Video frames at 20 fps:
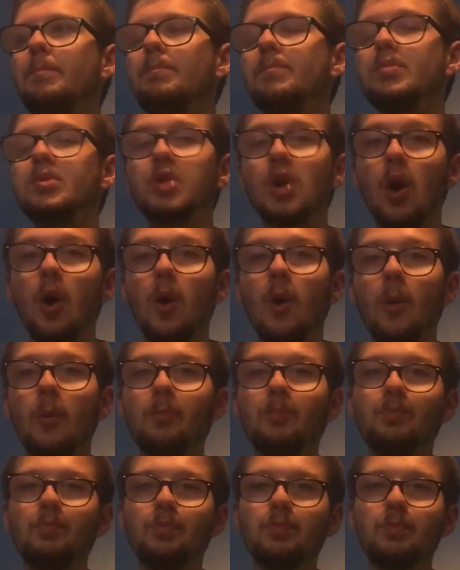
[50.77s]
So
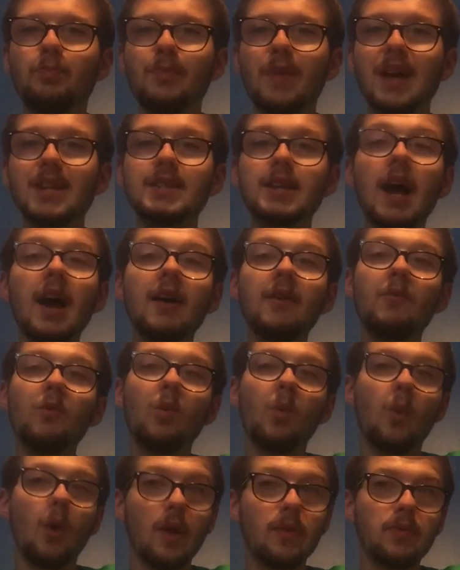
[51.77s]
that's kind of
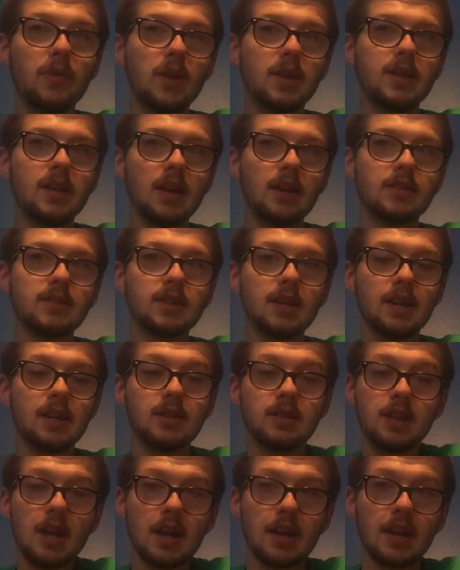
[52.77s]
what the DLC
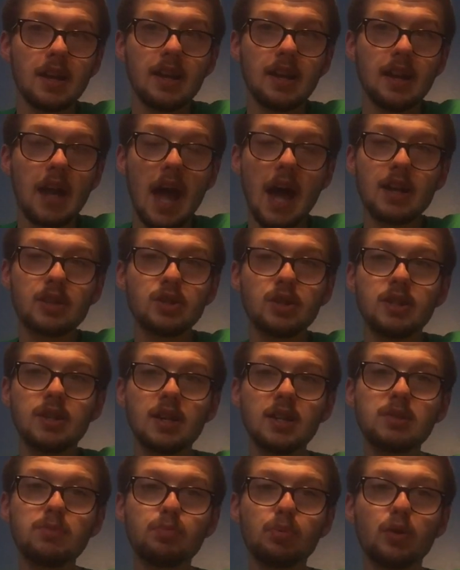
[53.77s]
has done. It actually
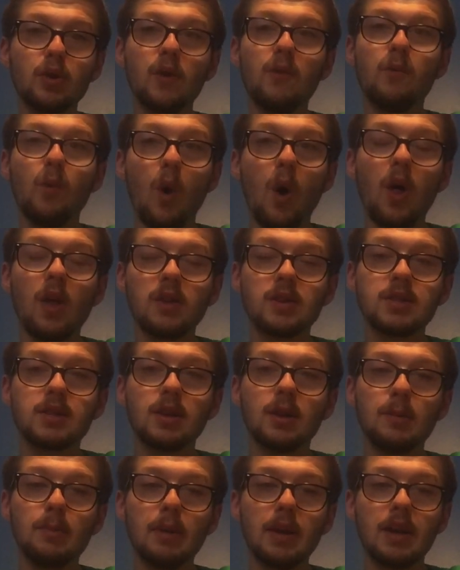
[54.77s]
does prove while it's
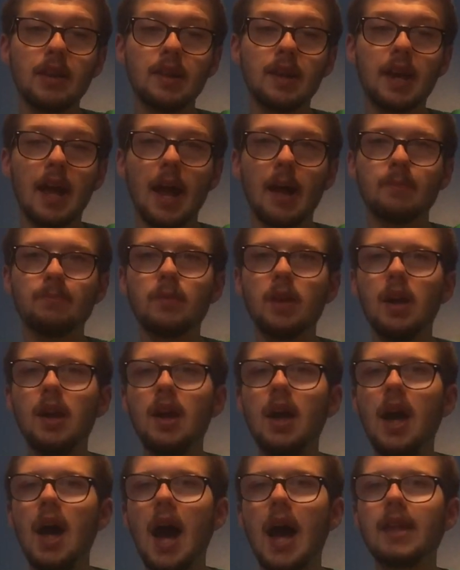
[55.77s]
still being the game.
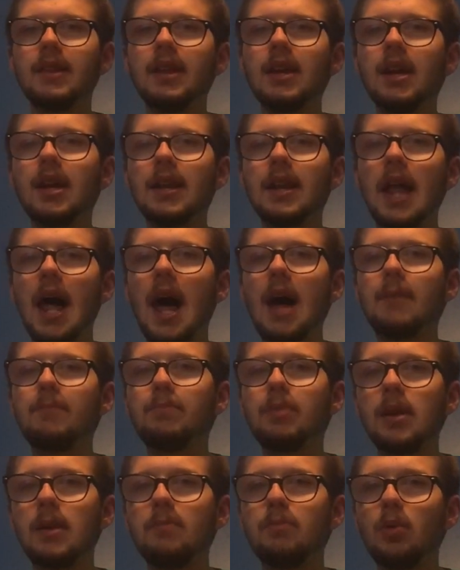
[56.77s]
I think a lot
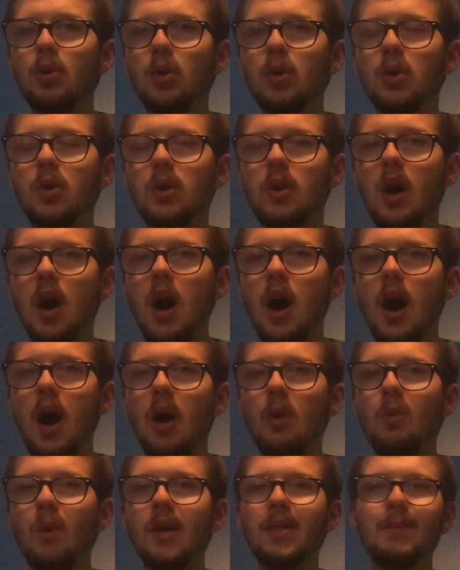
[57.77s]
of people,
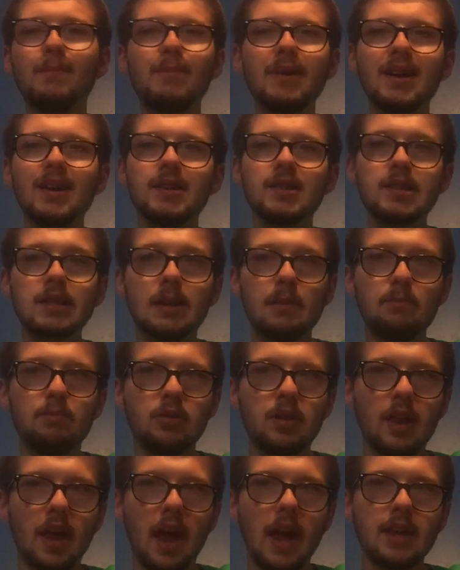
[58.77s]
one of the biggest
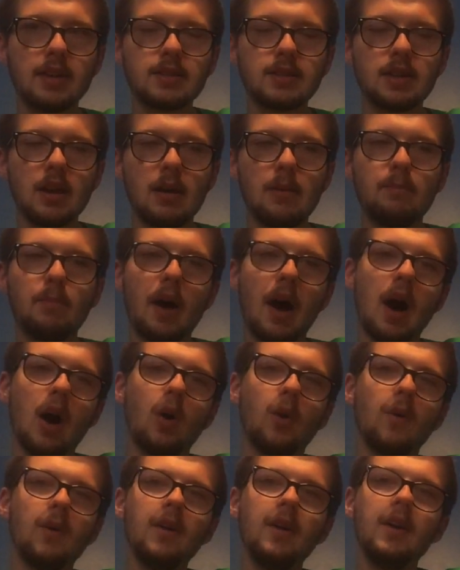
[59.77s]
complaints
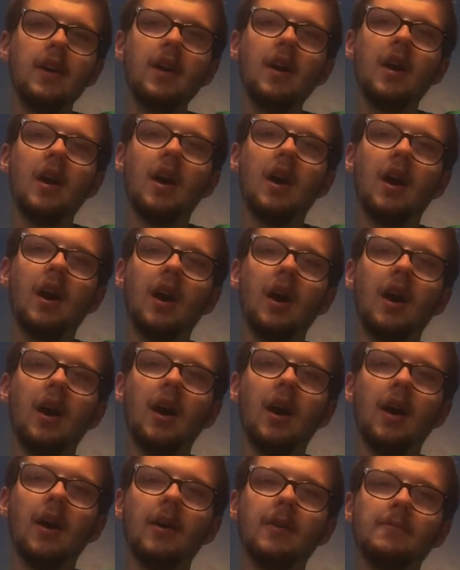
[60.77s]
about
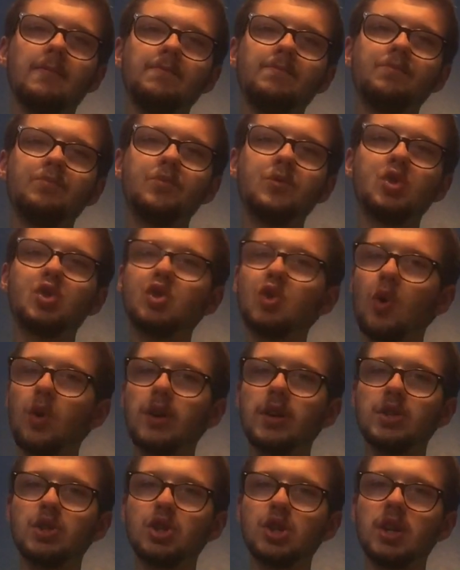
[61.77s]

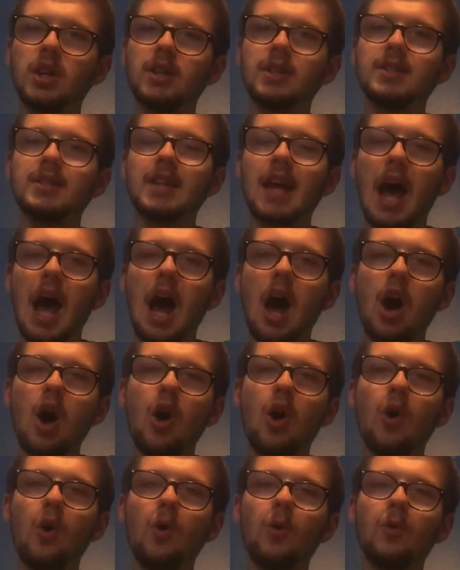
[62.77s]
Sword and Shield is
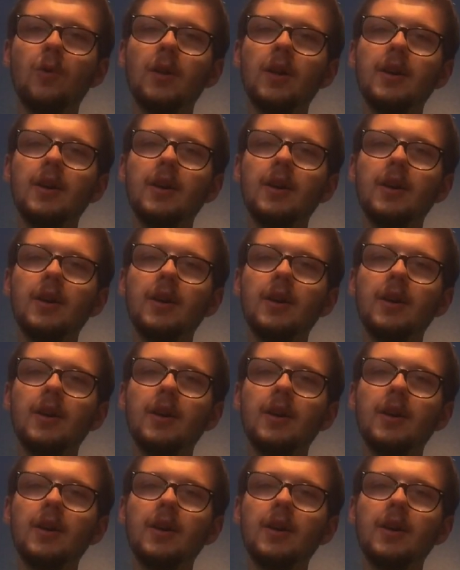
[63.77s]
how